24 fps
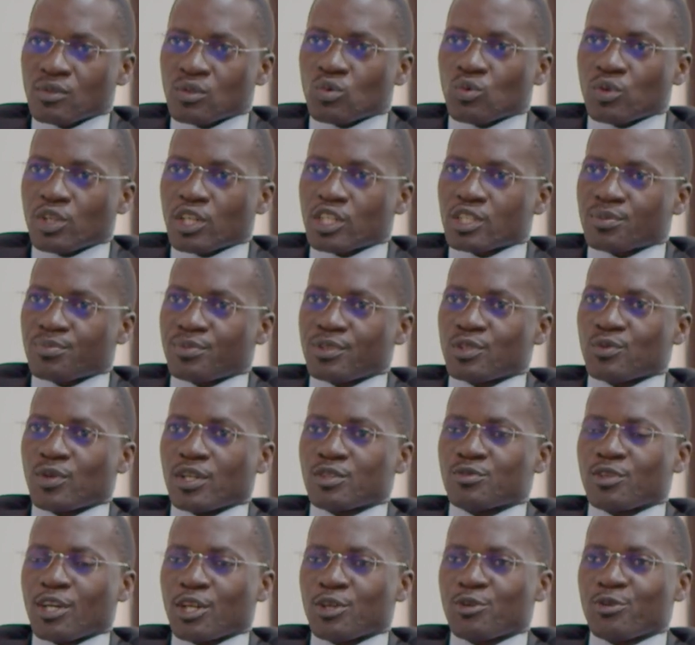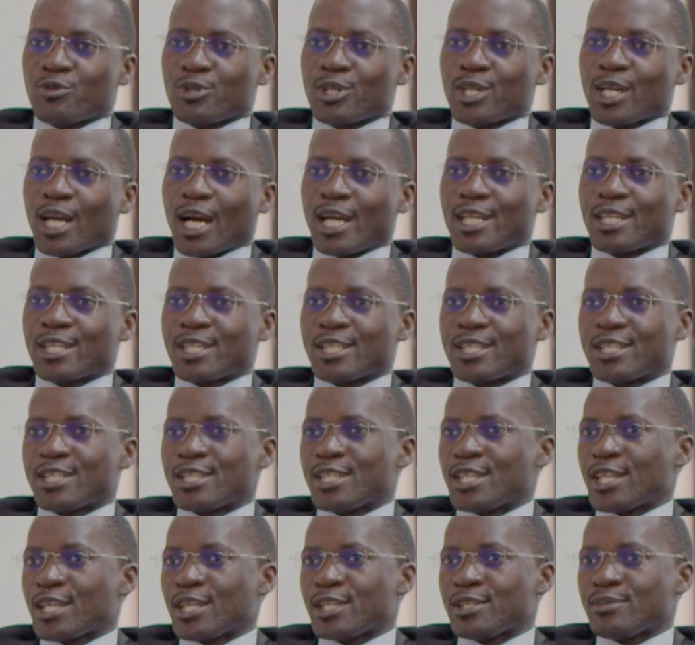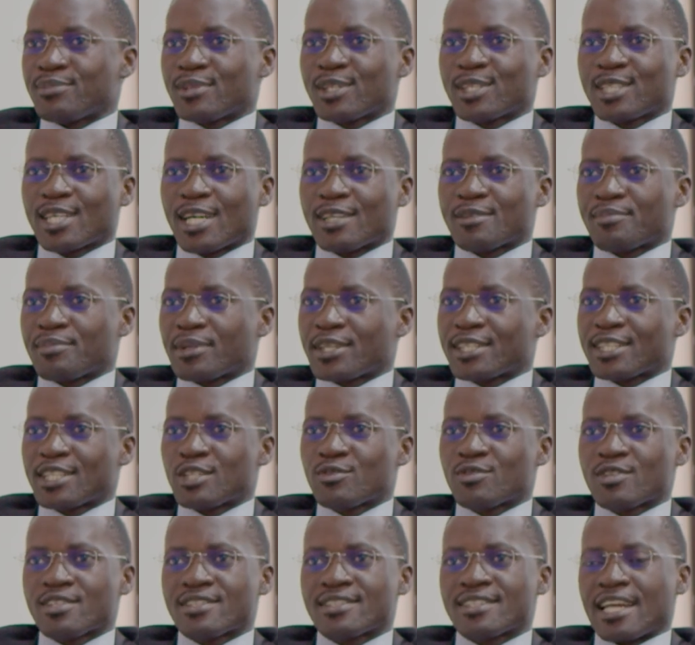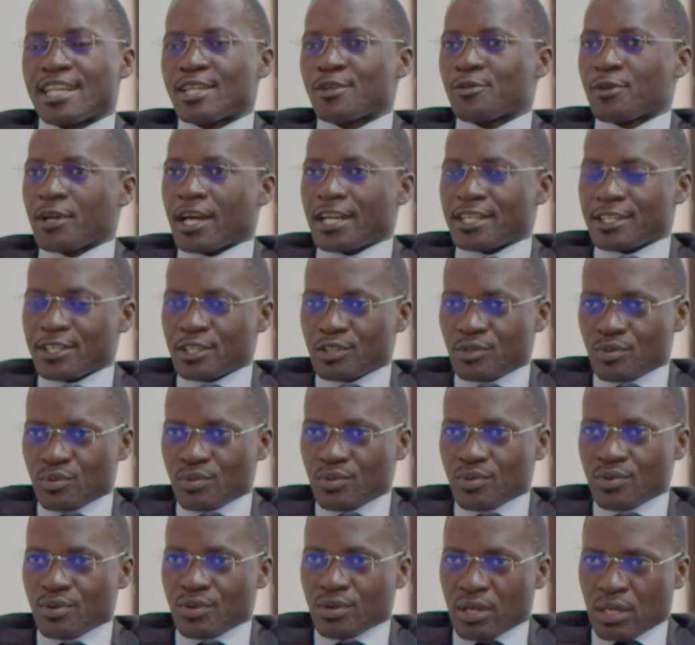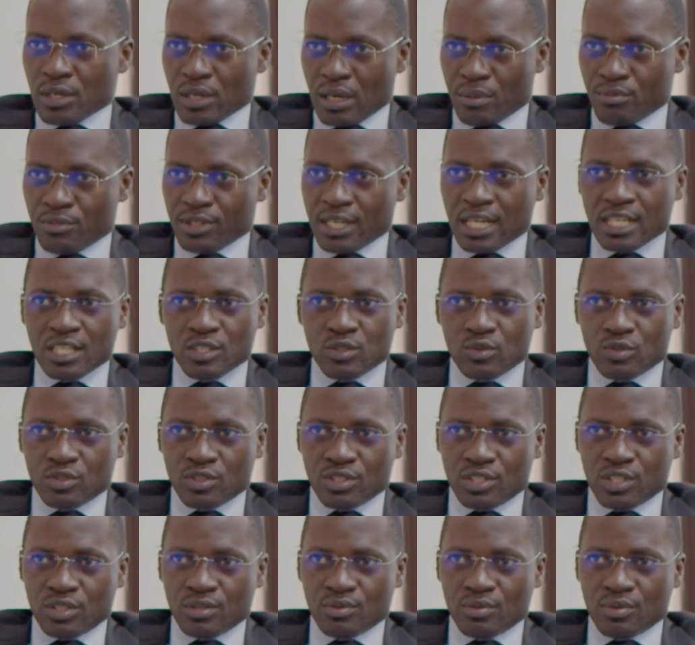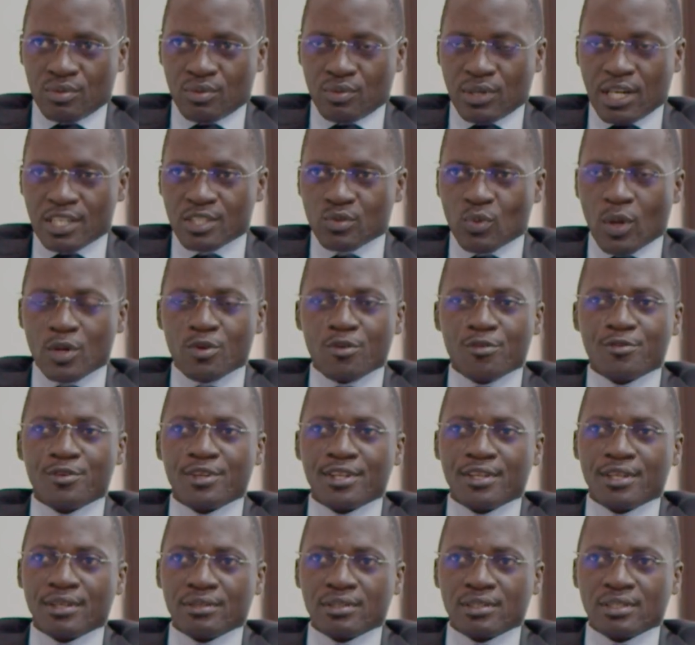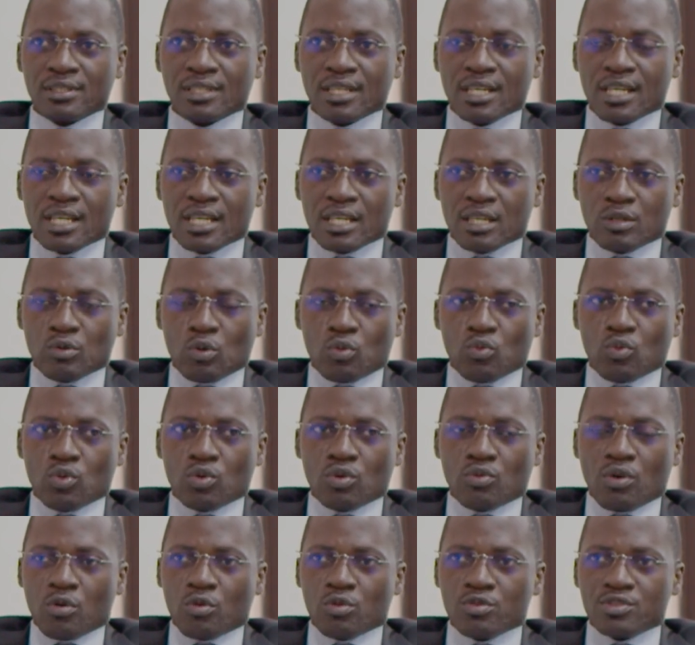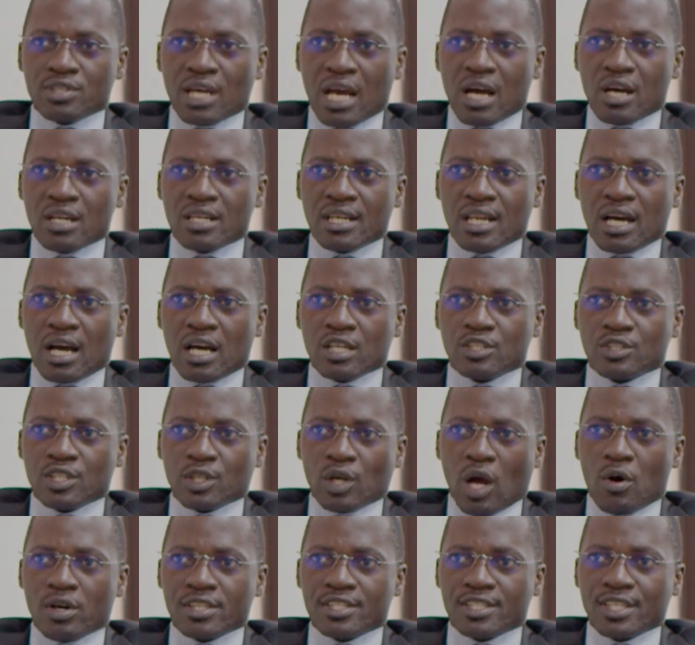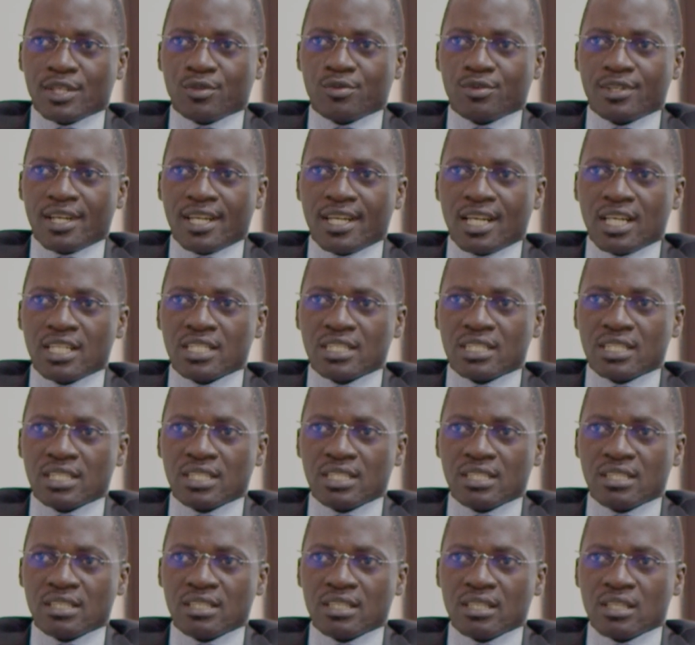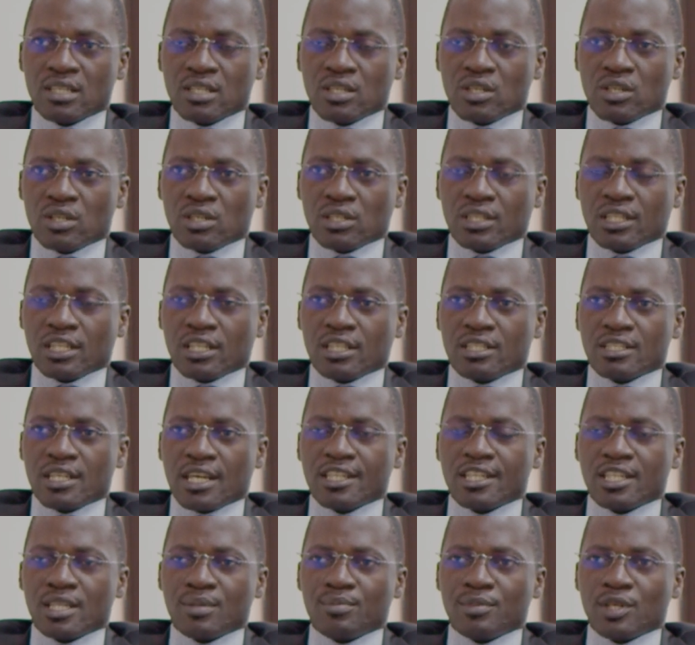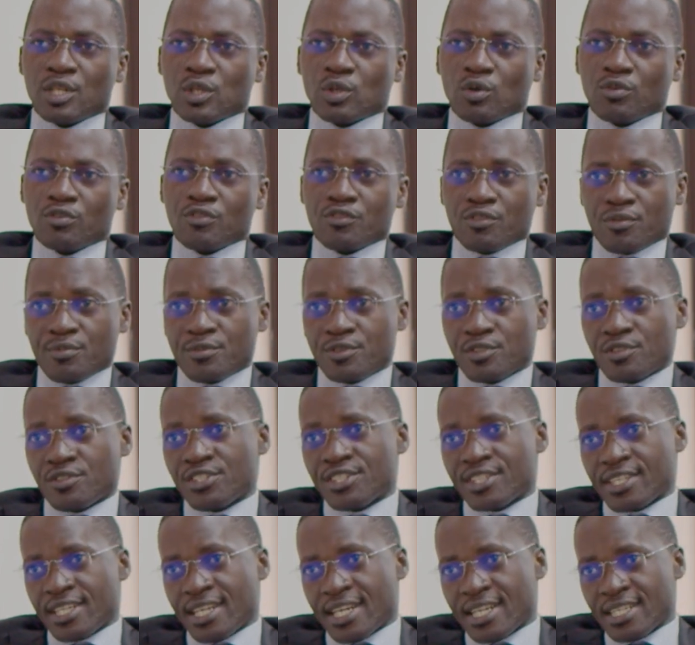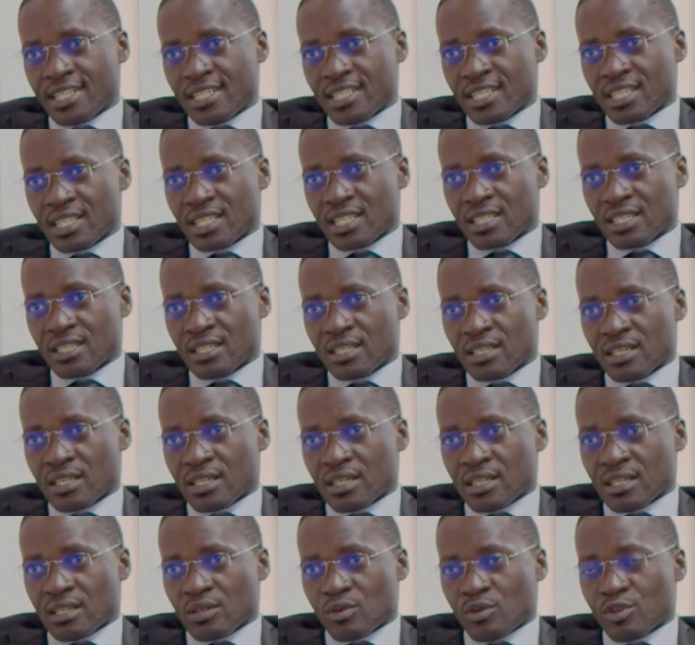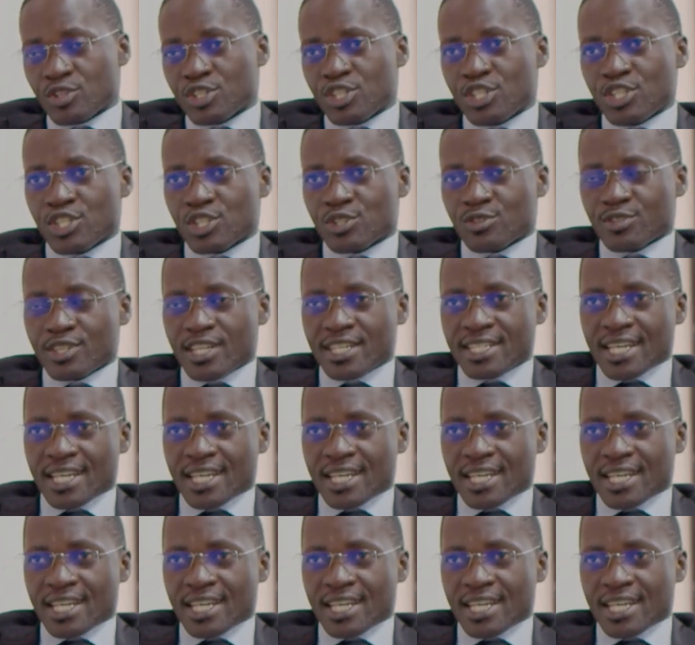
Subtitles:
they explained what we are doing, and they picked interest, and we added to. But that is still, that's one of the, because under our stakeholder analysis, there is an element of information sharing, coordination, and